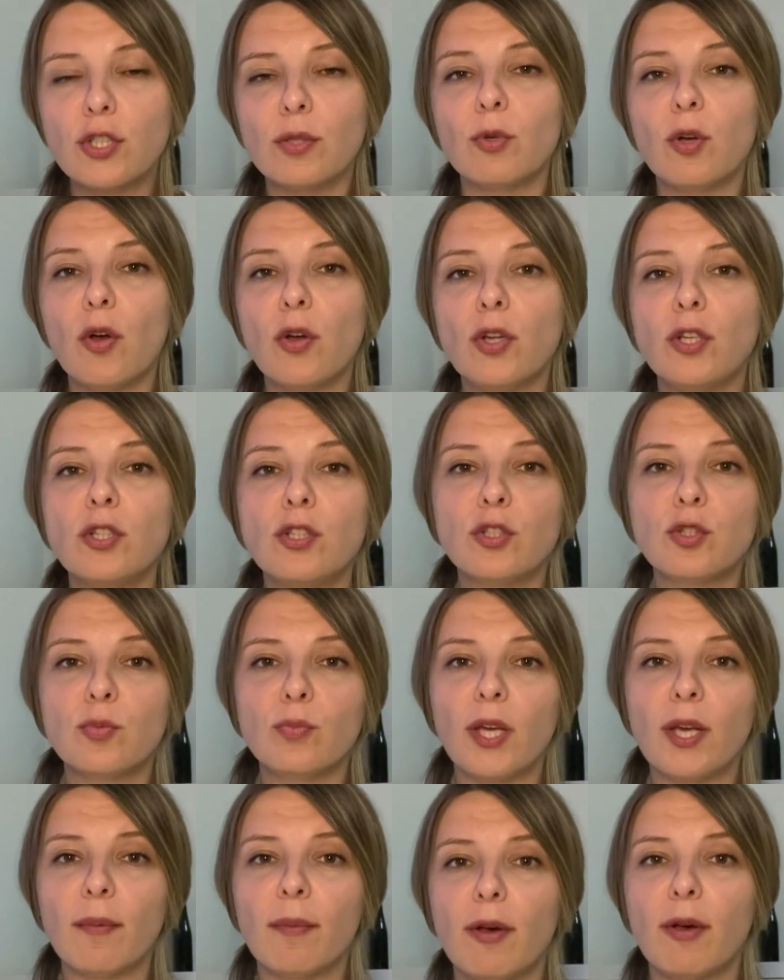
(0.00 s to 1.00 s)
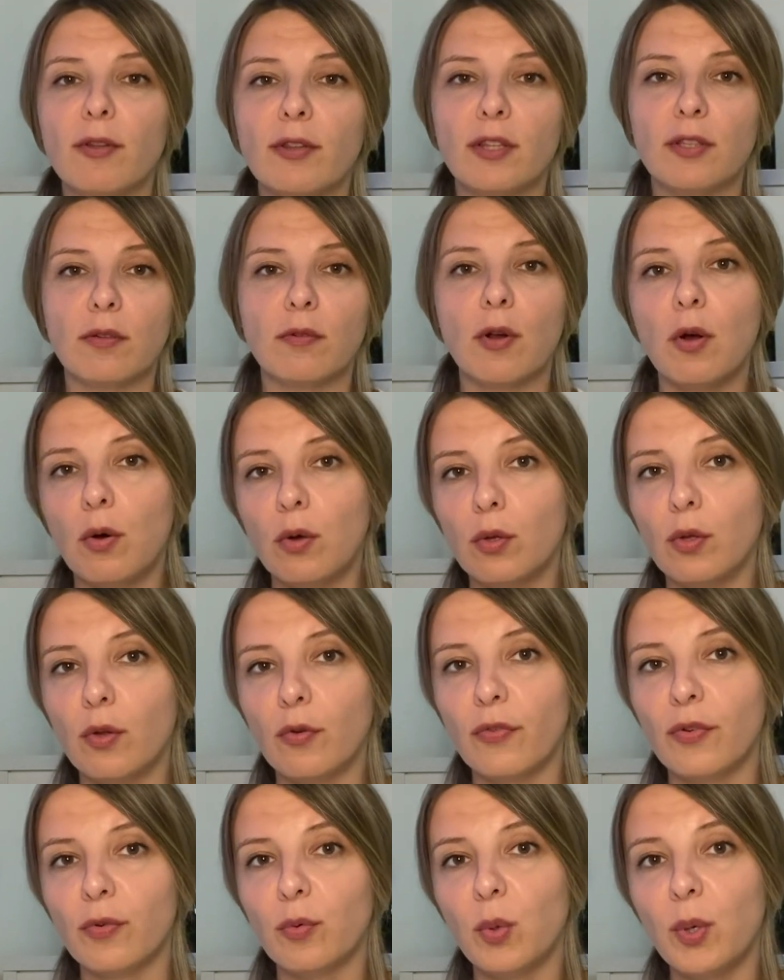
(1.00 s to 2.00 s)
I'm going to speak about the role
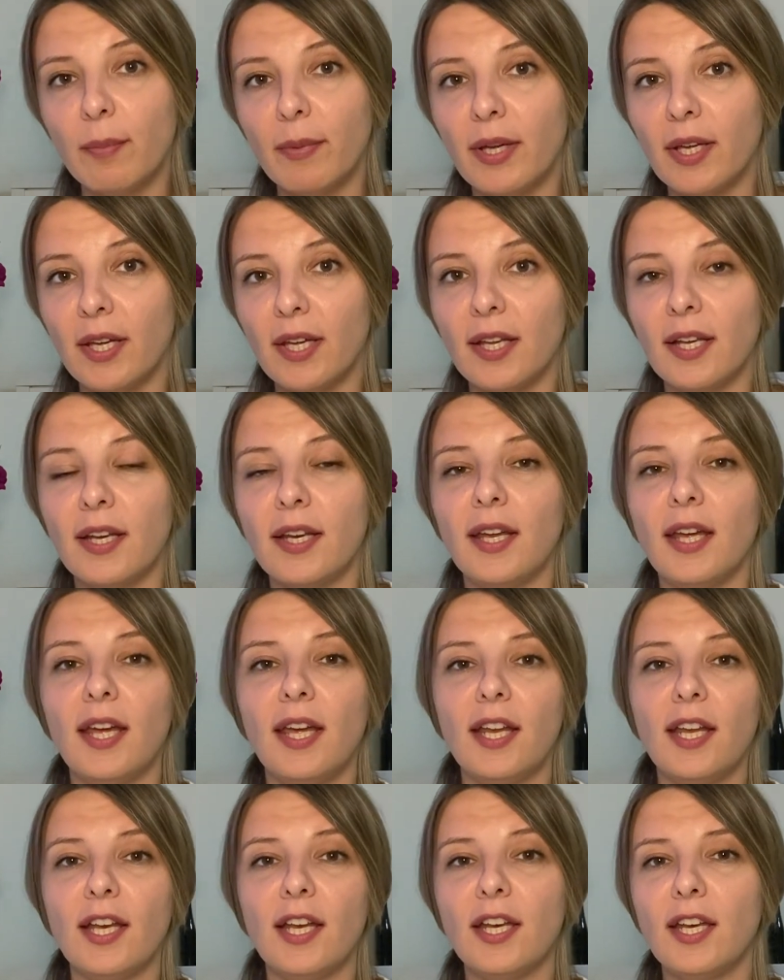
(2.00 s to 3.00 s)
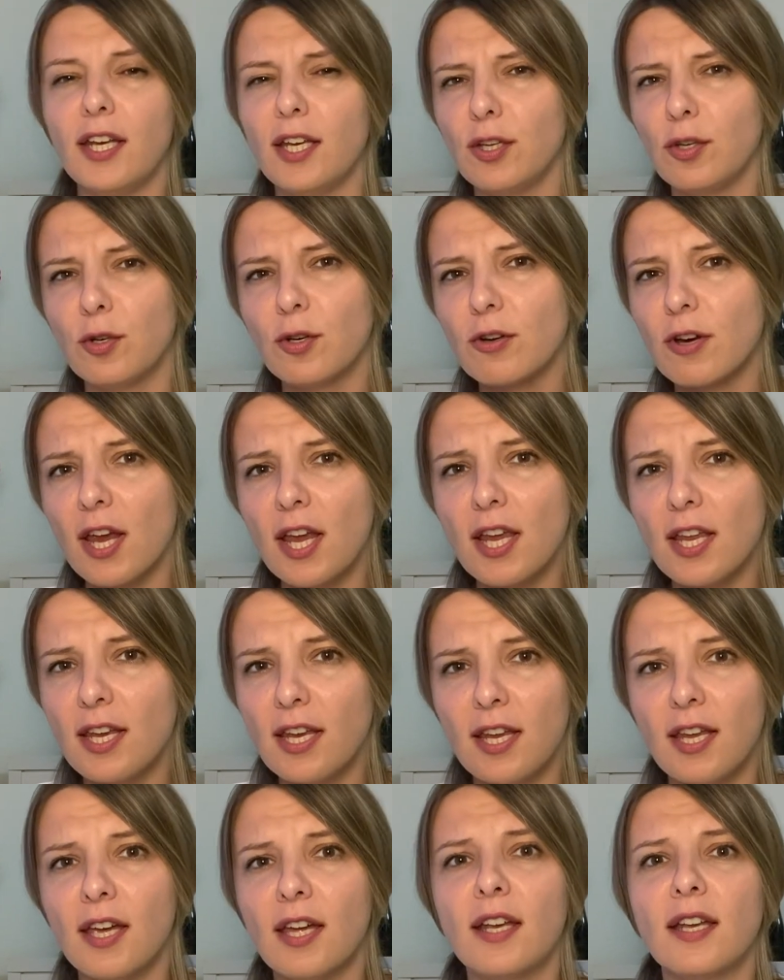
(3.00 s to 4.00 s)
of a woman in a
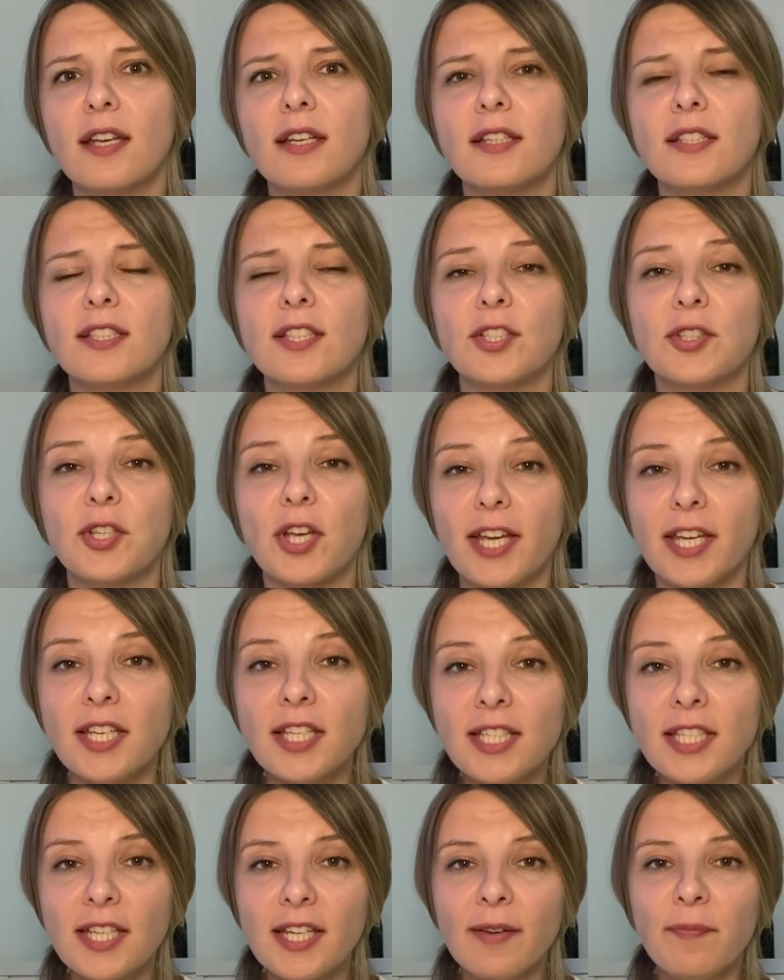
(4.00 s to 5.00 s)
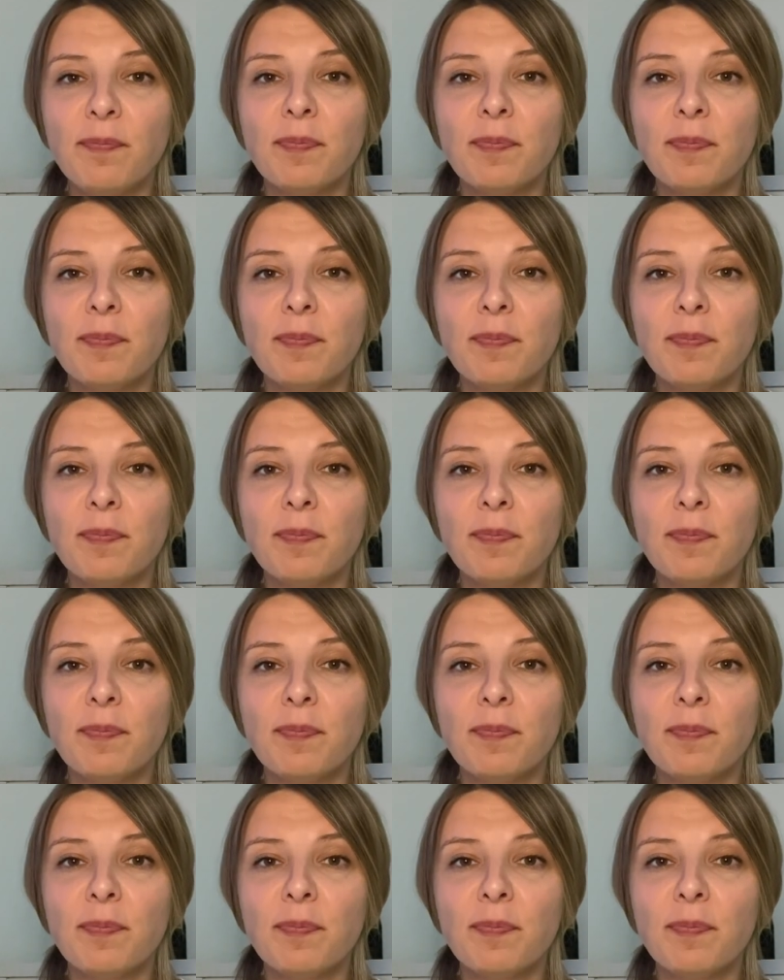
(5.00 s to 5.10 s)
Ukrainian society.